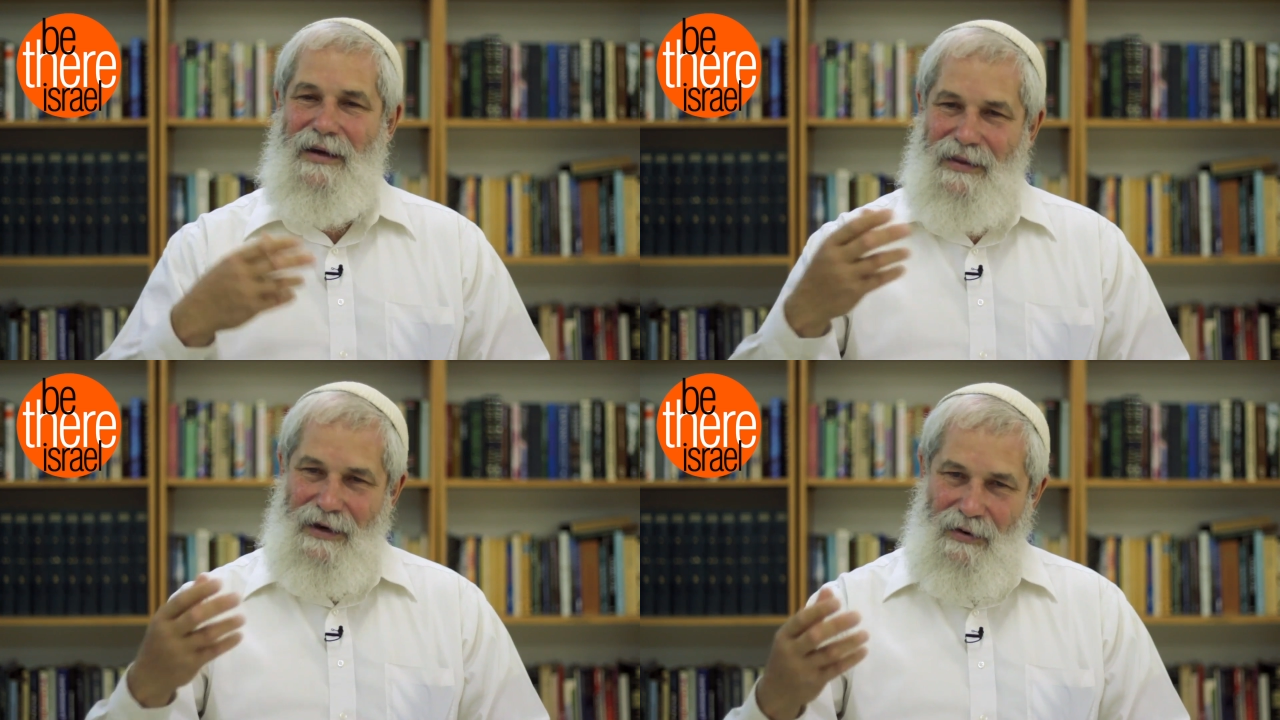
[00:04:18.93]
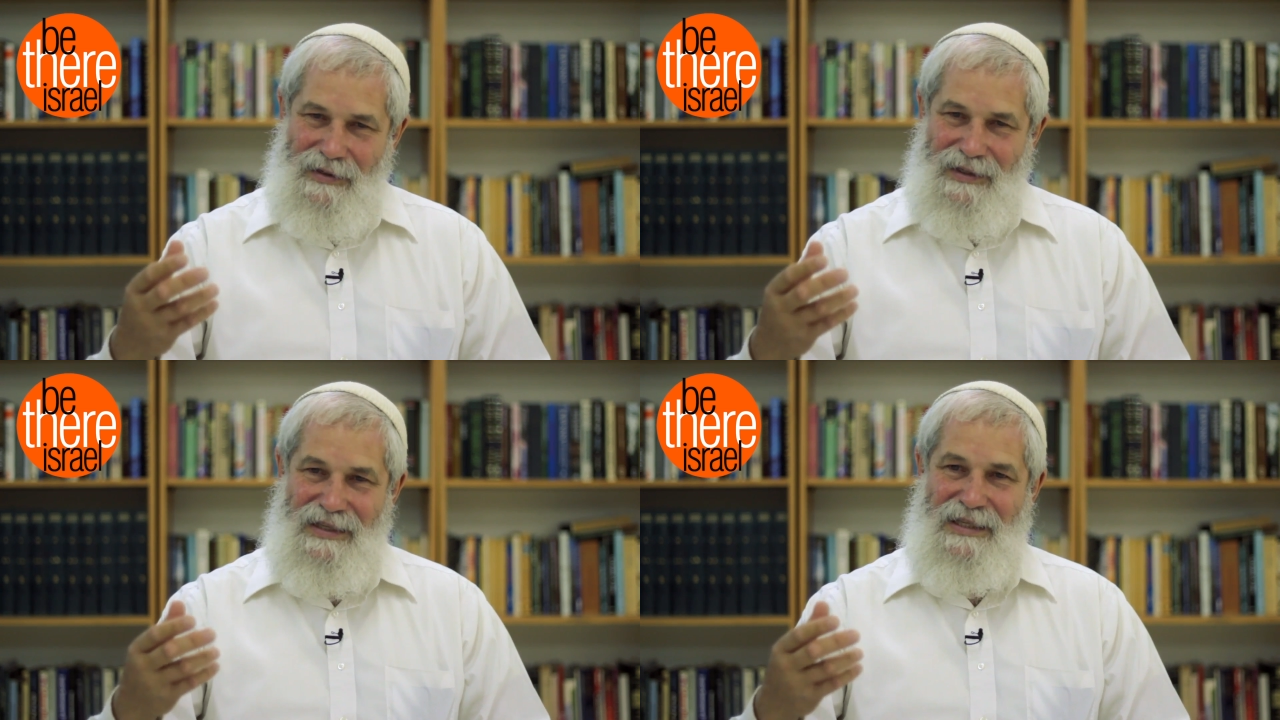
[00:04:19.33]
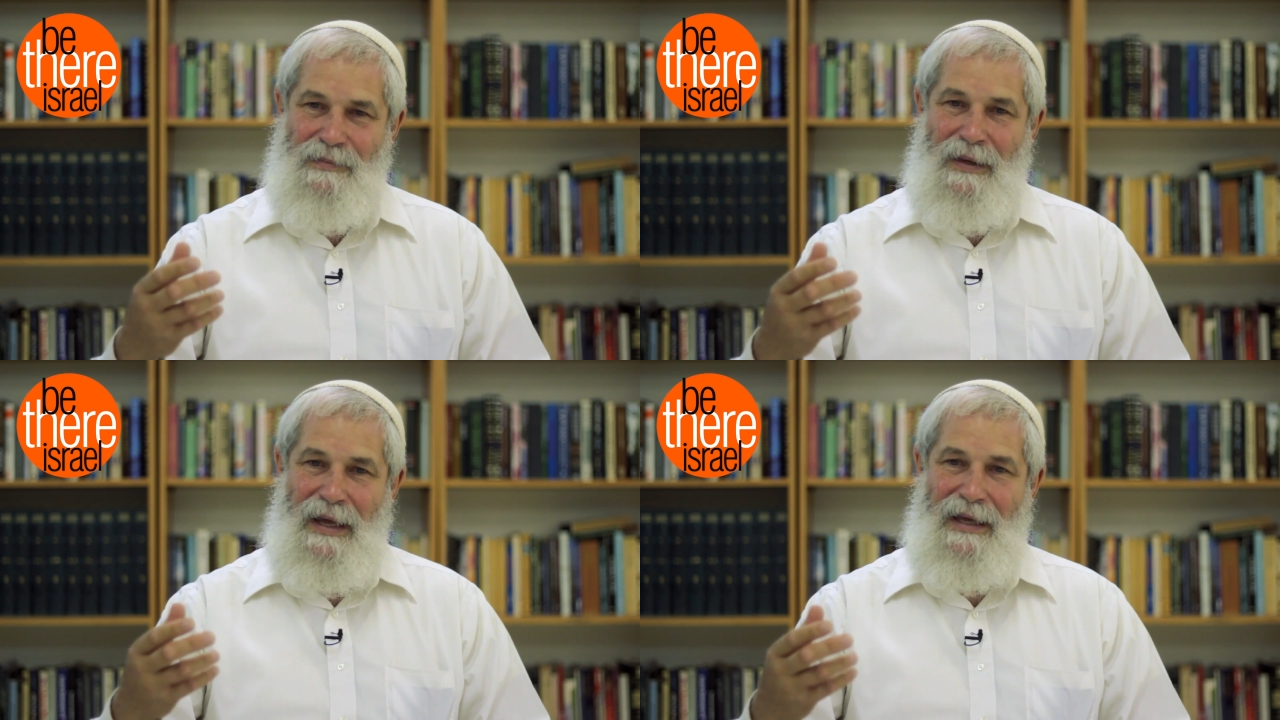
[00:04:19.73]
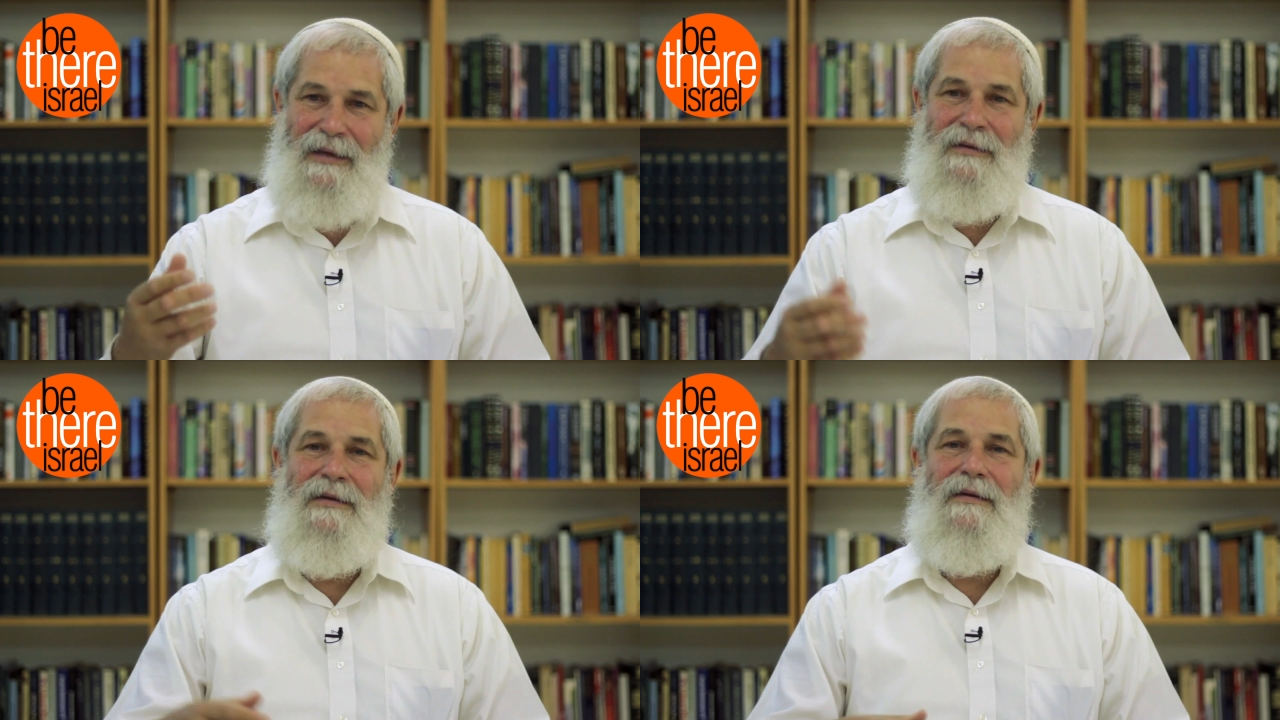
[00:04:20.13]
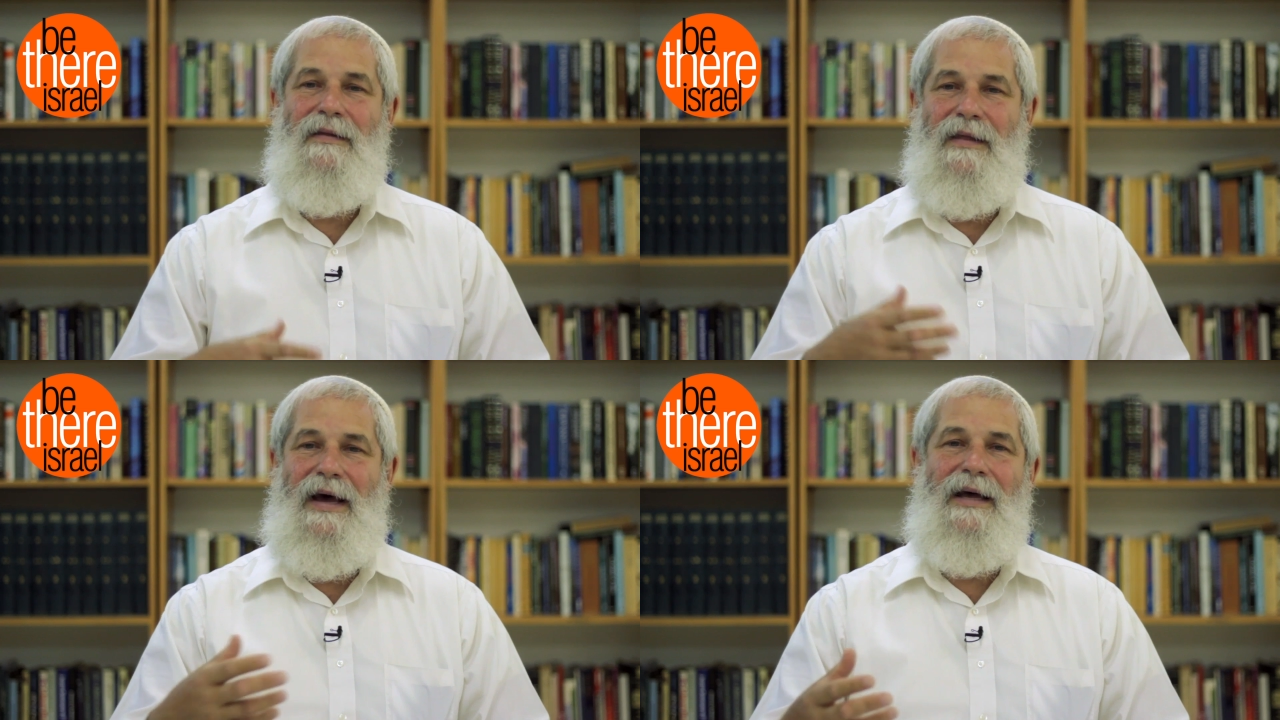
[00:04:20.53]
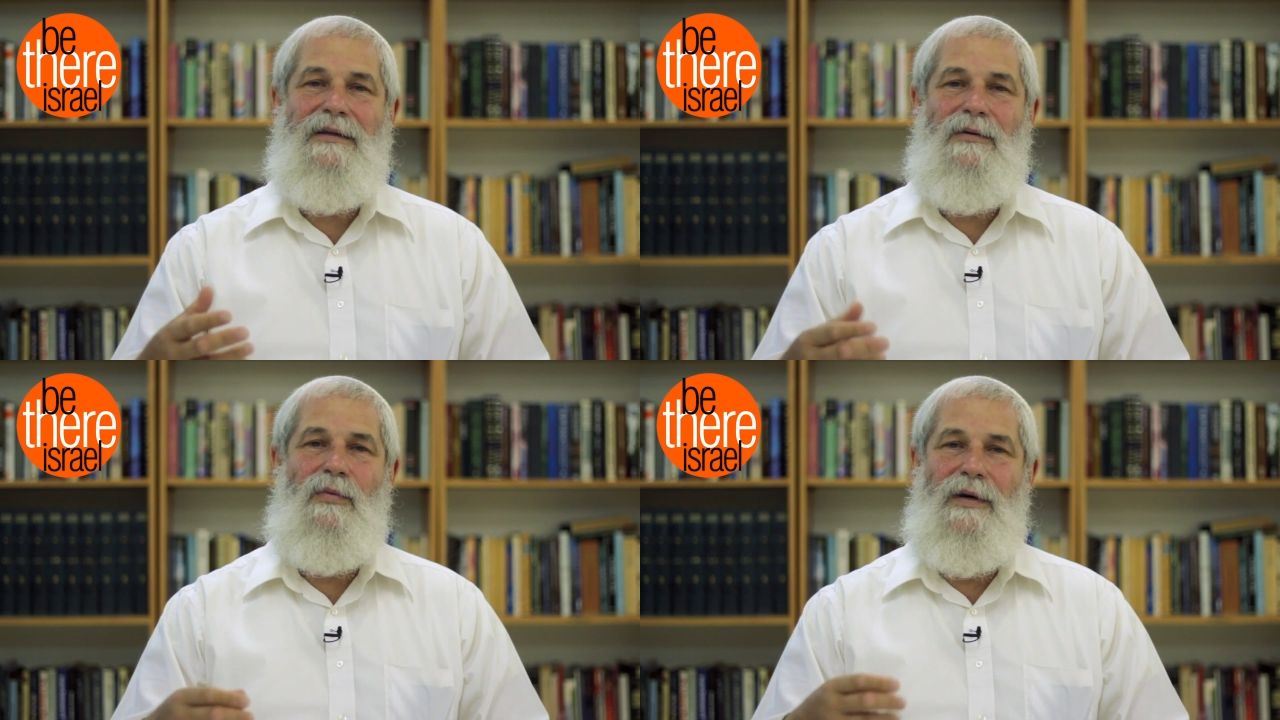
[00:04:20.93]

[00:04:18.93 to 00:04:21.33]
There it's explained that